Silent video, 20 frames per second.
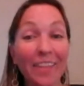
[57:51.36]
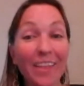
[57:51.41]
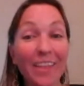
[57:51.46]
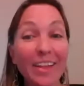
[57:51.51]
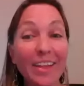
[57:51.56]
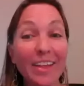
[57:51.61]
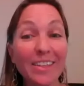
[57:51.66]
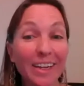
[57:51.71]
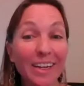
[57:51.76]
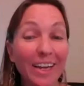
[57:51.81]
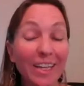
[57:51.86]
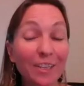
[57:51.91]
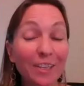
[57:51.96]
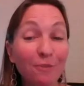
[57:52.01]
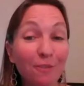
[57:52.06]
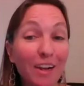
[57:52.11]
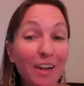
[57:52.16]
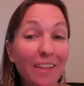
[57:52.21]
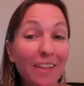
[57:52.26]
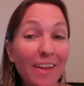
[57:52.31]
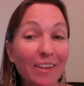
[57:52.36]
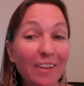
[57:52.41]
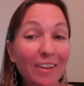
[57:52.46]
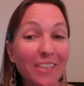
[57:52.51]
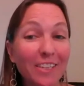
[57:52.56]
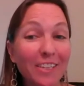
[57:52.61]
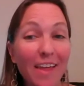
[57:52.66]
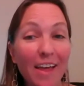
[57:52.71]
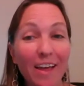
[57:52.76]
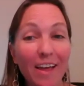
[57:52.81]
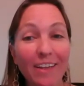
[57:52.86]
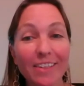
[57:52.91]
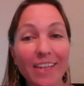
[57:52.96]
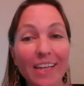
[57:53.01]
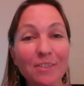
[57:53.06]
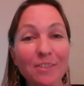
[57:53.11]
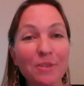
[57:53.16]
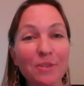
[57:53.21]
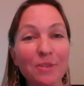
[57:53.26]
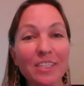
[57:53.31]
it's funny that you say that, because
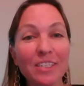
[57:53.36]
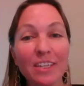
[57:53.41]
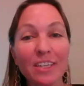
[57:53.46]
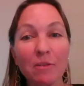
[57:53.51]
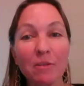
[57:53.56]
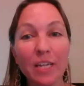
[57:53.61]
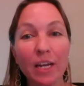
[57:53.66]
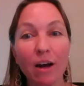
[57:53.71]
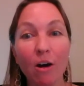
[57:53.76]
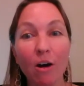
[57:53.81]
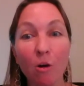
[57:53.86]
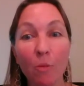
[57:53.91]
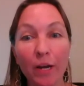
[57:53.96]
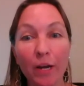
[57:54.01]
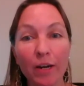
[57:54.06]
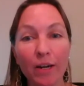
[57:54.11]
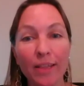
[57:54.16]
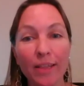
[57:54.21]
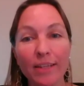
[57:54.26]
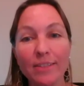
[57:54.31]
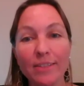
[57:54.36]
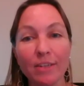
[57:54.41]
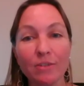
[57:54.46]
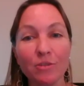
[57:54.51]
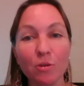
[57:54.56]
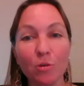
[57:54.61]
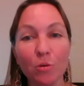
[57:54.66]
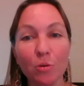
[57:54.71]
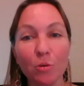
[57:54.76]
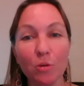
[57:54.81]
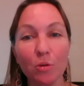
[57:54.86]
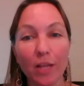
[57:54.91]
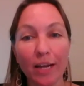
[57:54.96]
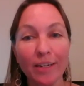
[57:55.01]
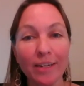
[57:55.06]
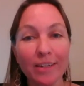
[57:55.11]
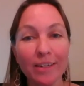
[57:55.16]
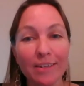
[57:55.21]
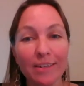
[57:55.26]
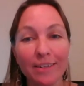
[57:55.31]
as I was listening, I was like, oh my God, that sounds so cool. I
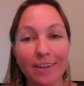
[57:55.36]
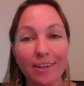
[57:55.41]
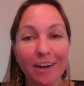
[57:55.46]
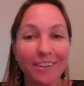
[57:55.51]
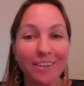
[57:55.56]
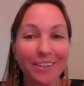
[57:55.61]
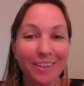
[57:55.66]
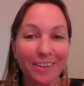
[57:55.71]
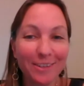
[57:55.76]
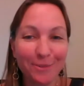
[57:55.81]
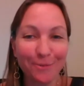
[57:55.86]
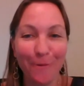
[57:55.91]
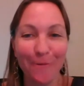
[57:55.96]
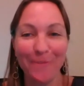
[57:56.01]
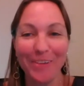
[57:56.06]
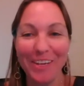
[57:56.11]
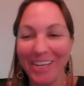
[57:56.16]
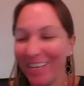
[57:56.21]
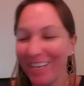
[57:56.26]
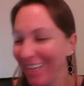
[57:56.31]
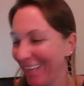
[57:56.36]
need to talk to this woman.